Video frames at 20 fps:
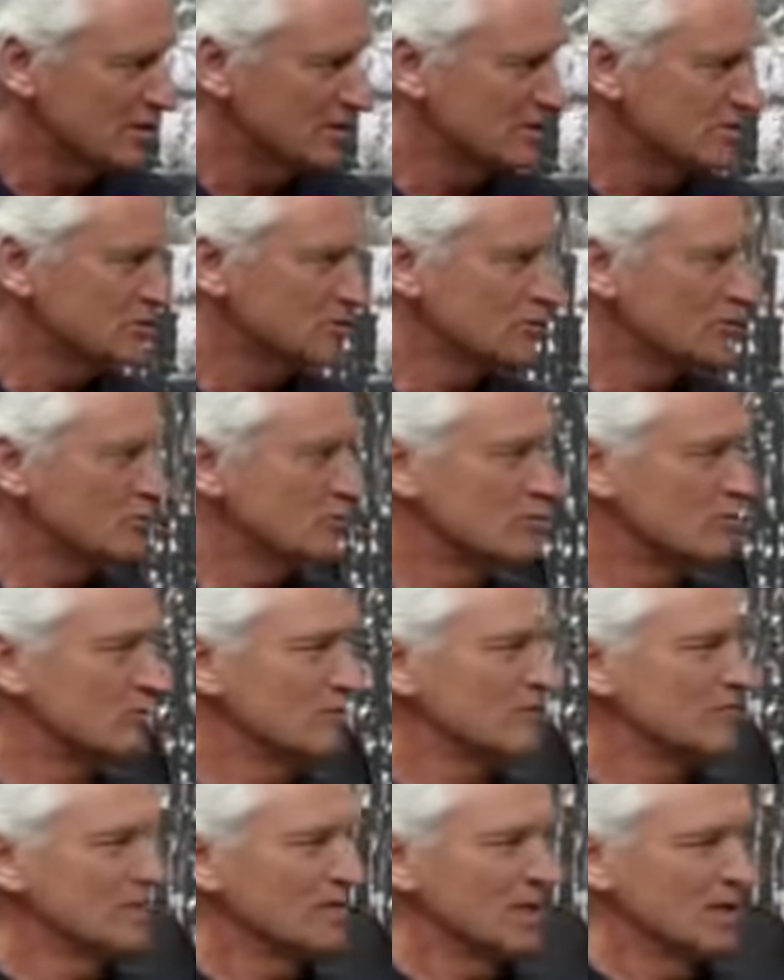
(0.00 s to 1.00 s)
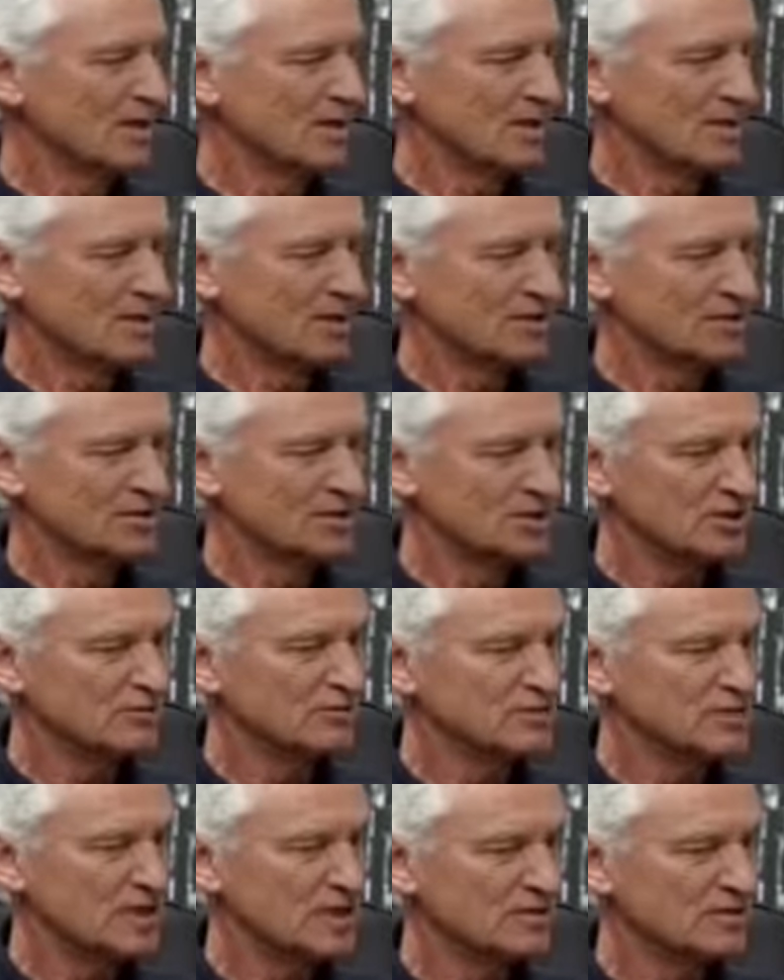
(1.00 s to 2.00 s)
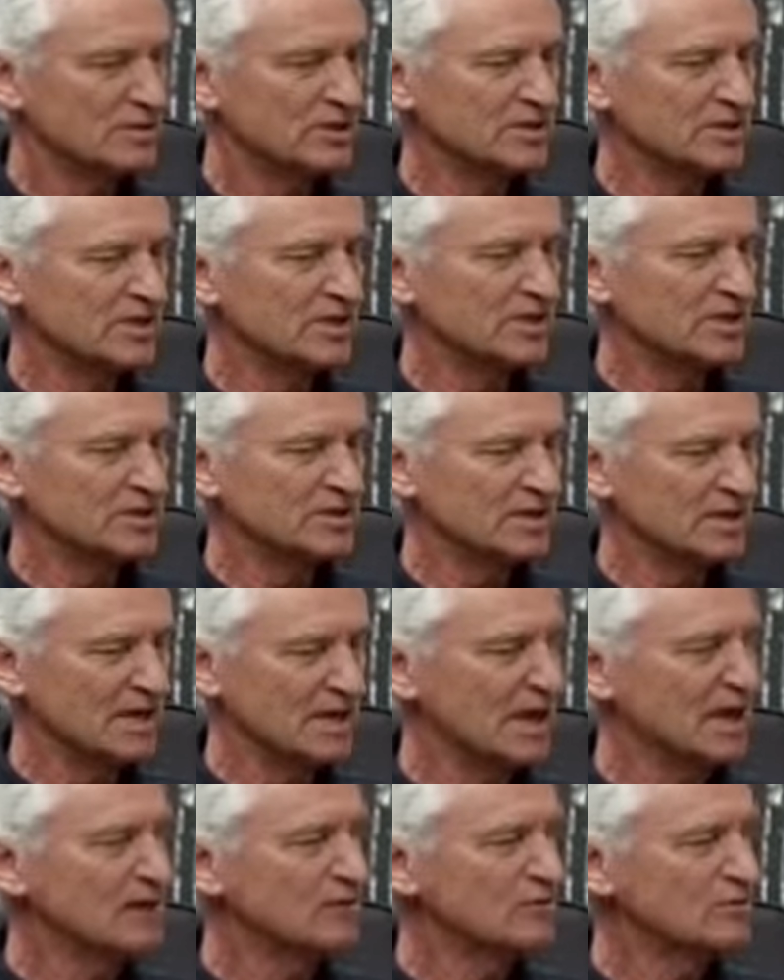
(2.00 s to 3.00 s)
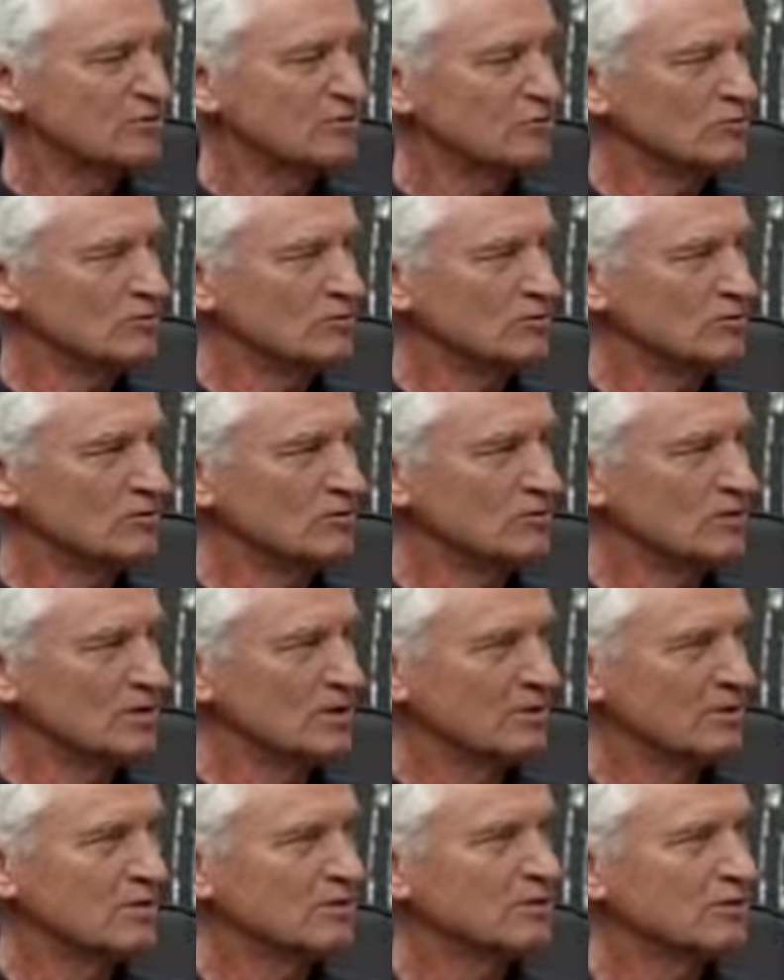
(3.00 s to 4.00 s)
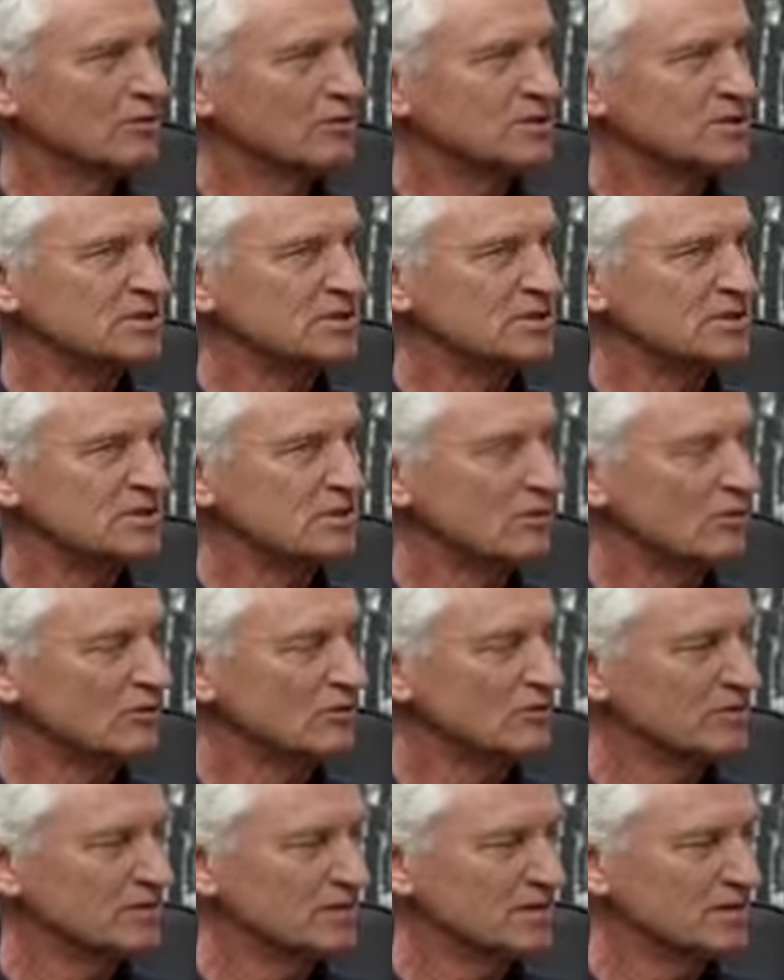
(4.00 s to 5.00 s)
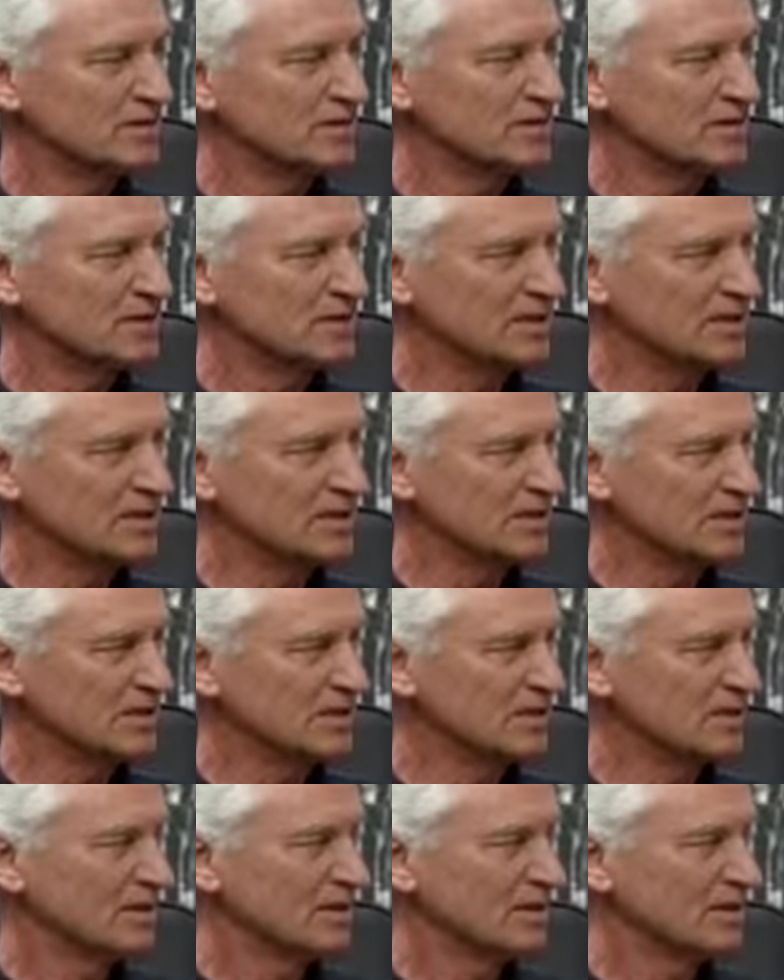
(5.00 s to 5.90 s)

So in Jerusalem they tried to, because it's known that